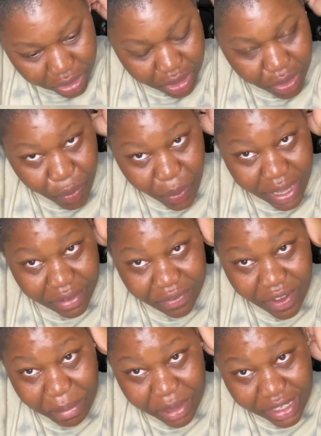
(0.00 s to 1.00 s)
a white
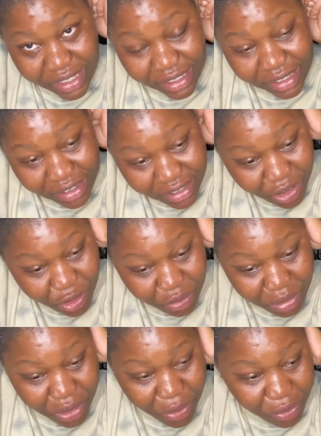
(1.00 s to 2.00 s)
family dinner, there will
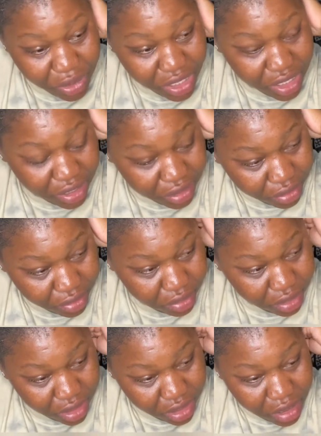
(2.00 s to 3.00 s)
be only
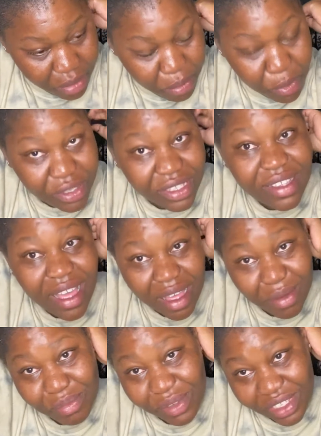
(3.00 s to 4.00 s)
most
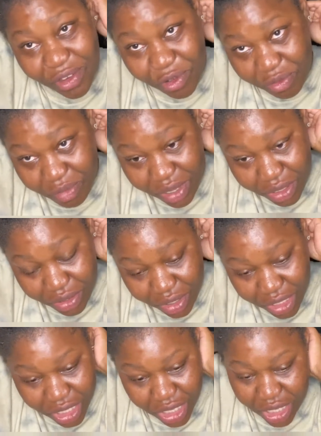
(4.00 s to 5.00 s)
times there will be
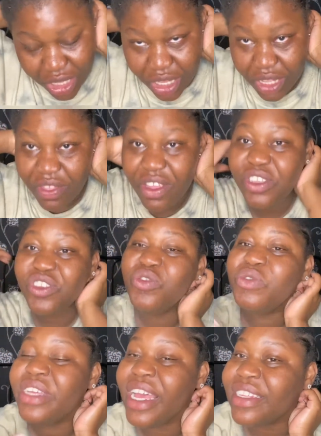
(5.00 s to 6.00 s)
things you
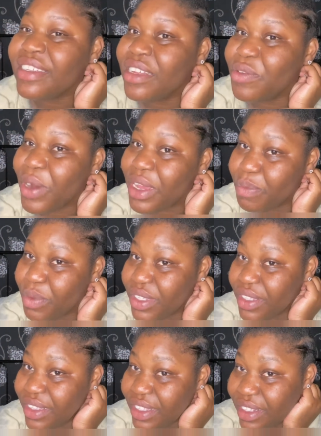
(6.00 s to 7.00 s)
will get in a white
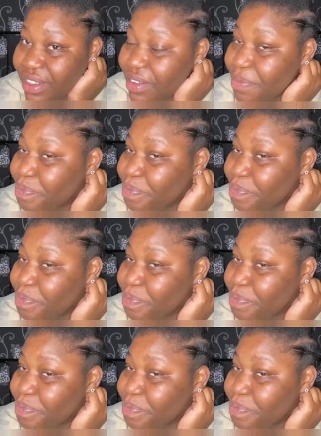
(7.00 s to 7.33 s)
person dinner.